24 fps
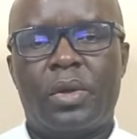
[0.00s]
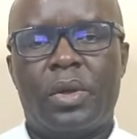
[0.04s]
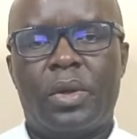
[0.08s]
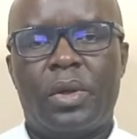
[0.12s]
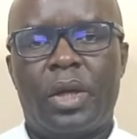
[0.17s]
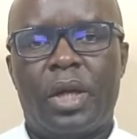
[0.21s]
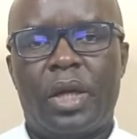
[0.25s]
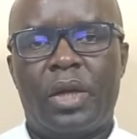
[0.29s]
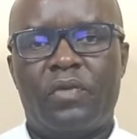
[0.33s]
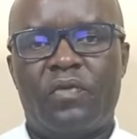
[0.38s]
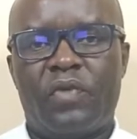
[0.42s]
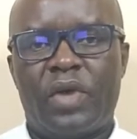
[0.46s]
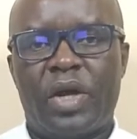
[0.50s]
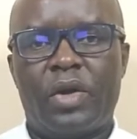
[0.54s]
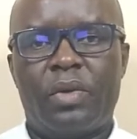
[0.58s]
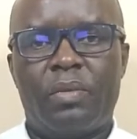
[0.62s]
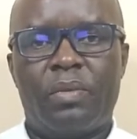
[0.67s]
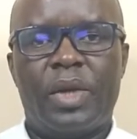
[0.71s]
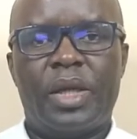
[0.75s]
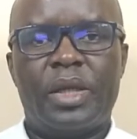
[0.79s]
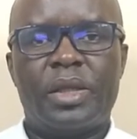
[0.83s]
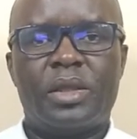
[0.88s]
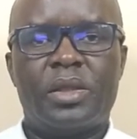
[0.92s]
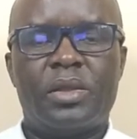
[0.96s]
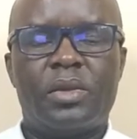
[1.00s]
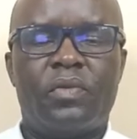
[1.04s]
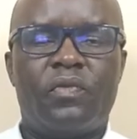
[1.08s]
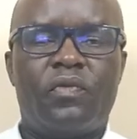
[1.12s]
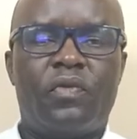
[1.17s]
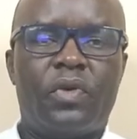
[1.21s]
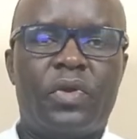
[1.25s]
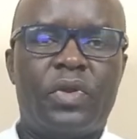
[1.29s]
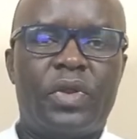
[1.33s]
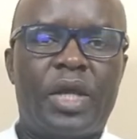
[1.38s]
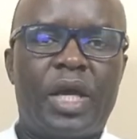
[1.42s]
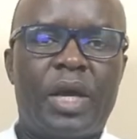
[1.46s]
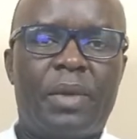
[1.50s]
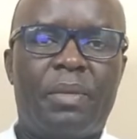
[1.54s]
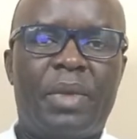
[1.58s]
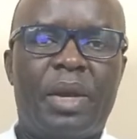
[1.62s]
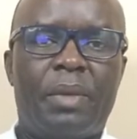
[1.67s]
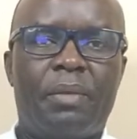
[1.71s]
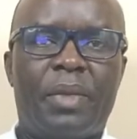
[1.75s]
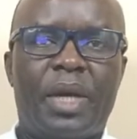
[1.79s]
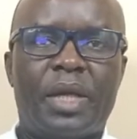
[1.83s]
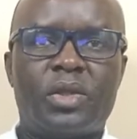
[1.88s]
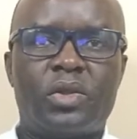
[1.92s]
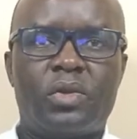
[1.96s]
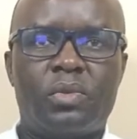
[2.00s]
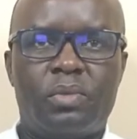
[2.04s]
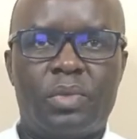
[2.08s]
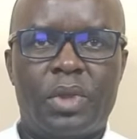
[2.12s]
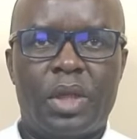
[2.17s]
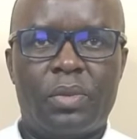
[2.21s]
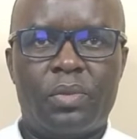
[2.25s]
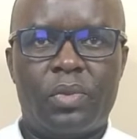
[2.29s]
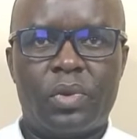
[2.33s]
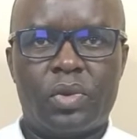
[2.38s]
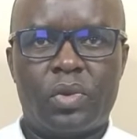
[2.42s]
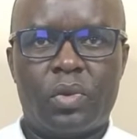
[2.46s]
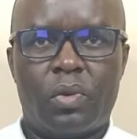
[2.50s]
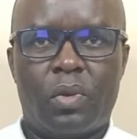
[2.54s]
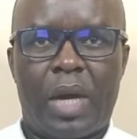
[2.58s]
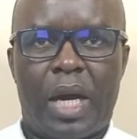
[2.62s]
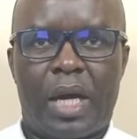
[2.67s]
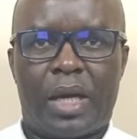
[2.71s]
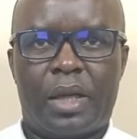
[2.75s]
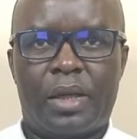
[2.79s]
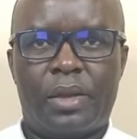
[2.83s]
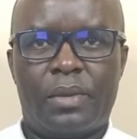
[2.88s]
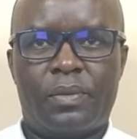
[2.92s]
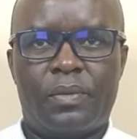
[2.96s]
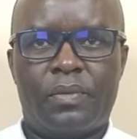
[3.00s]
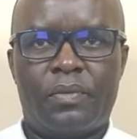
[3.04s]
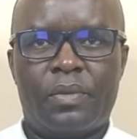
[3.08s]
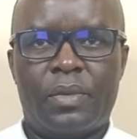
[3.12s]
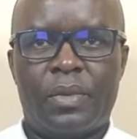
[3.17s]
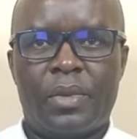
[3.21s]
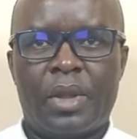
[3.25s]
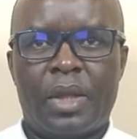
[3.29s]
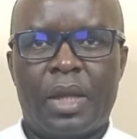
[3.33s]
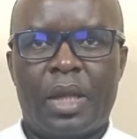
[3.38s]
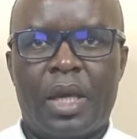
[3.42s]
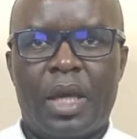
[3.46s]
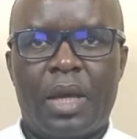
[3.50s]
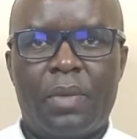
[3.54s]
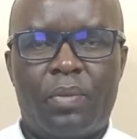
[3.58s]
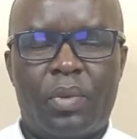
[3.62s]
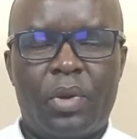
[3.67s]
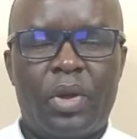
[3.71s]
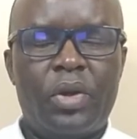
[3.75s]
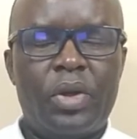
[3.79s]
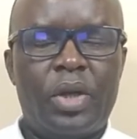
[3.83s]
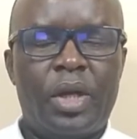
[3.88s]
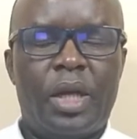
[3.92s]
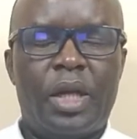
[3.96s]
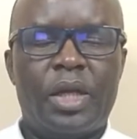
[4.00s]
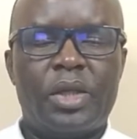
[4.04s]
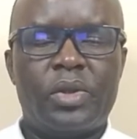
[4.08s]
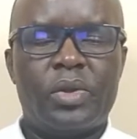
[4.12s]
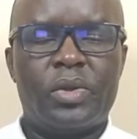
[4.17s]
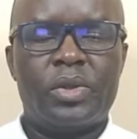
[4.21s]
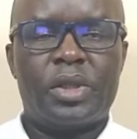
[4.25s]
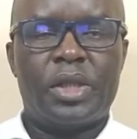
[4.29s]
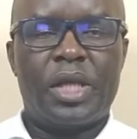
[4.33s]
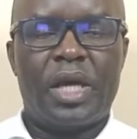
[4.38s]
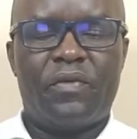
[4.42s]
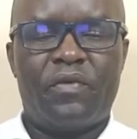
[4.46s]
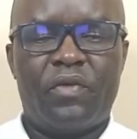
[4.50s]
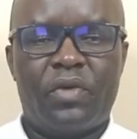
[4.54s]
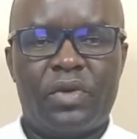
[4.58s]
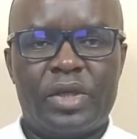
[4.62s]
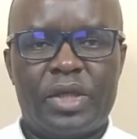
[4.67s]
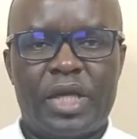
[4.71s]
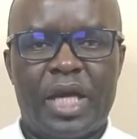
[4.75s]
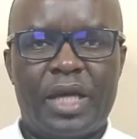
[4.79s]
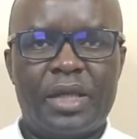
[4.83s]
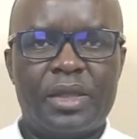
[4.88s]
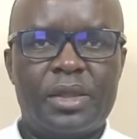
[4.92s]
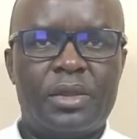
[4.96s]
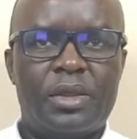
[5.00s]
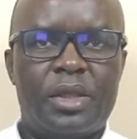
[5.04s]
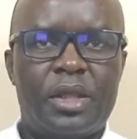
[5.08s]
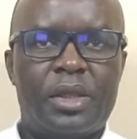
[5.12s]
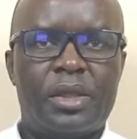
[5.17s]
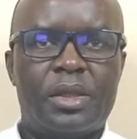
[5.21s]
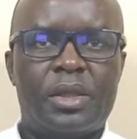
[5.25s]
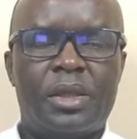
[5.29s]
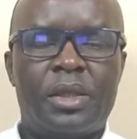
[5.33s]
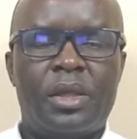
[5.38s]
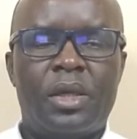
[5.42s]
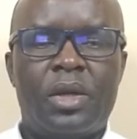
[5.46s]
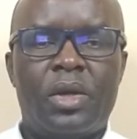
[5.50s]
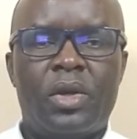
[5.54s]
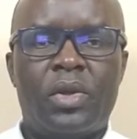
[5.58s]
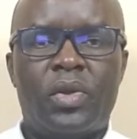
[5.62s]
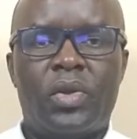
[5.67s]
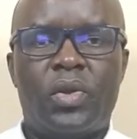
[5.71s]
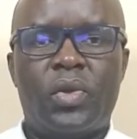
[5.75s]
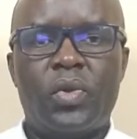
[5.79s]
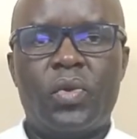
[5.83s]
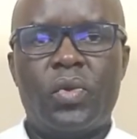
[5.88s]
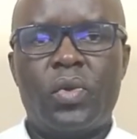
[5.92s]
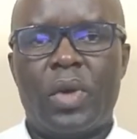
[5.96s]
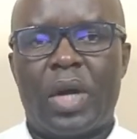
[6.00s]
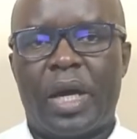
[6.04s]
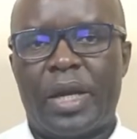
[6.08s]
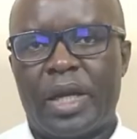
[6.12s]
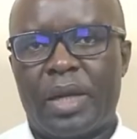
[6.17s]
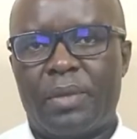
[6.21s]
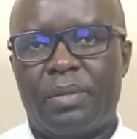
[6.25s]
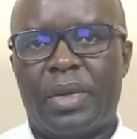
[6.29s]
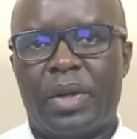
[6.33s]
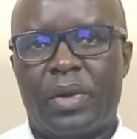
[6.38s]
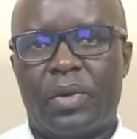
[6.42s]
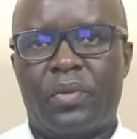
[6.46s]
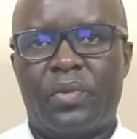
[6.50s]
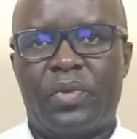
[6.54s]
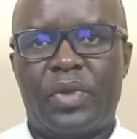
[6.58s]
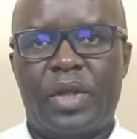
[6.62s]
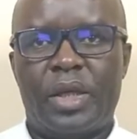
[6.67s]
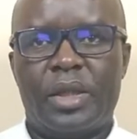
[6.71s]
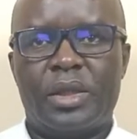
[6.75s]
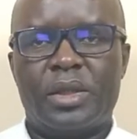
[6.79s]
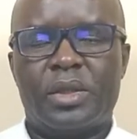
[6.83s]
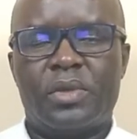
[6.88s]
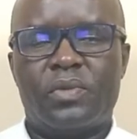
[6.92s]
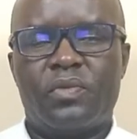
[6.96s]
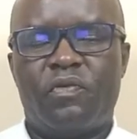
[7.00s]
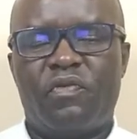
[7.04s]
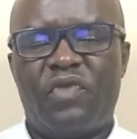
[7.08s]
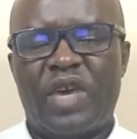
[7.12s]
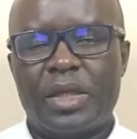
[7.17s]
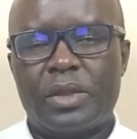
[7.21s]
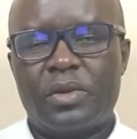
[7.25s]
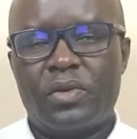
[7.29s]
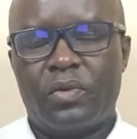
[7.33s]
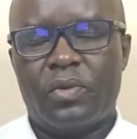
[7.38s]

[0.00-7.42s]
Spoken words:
environment for their members to be able to work. Employee relations therefore does this through a number of things. First of